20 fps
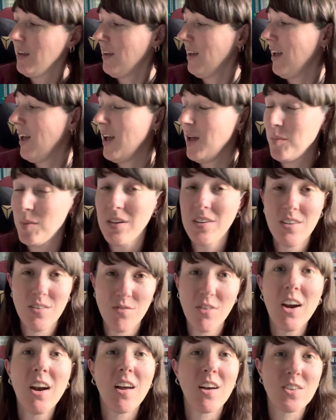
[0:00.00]
Um, didn't
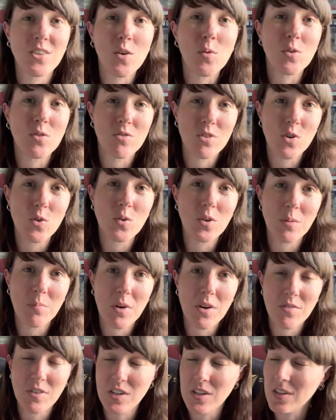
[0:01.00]
realise I was recording
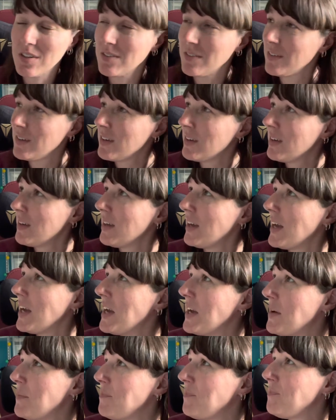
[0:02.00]
my video.
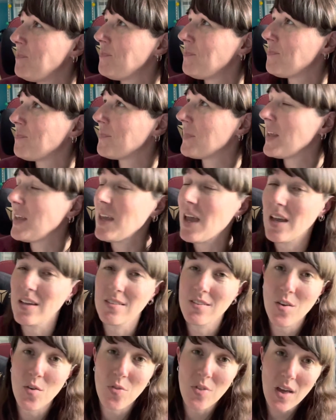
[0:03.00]
Um, yeah,
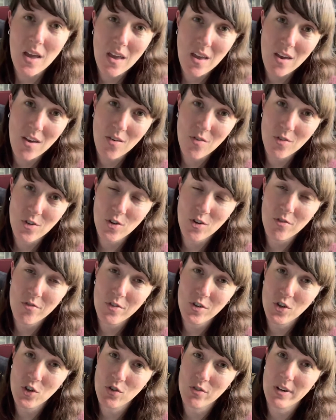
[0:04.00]
so thank you for,
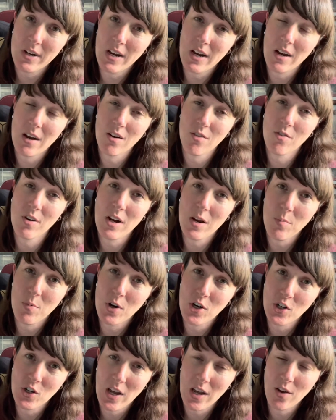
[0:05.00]
for joining. I really
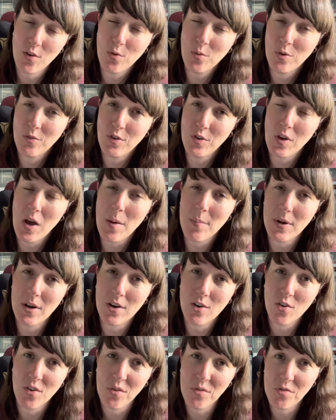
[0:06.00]
appreciate all of you coming
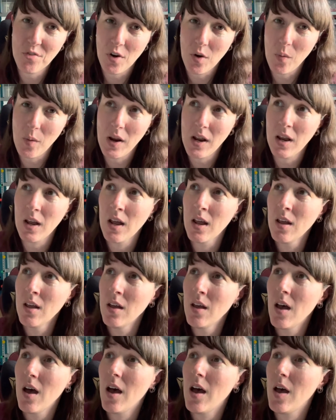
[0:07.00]
along and following.
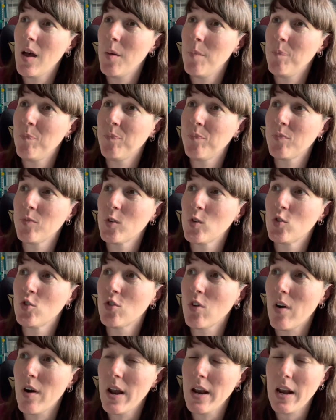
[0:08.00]
Um,
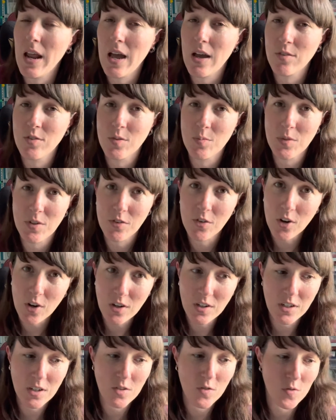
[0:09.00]
try and have some different
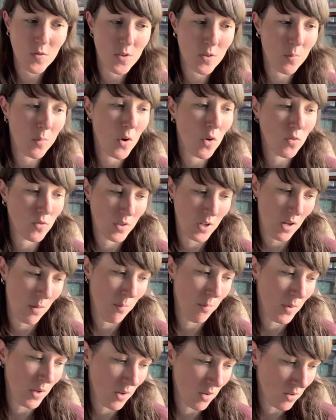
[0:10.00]
ideas from some content
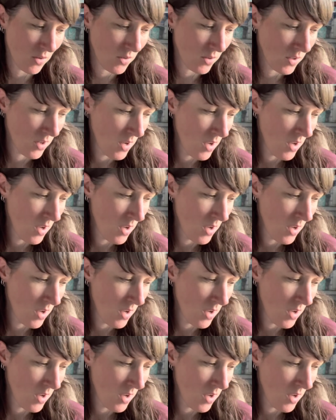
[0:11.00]
because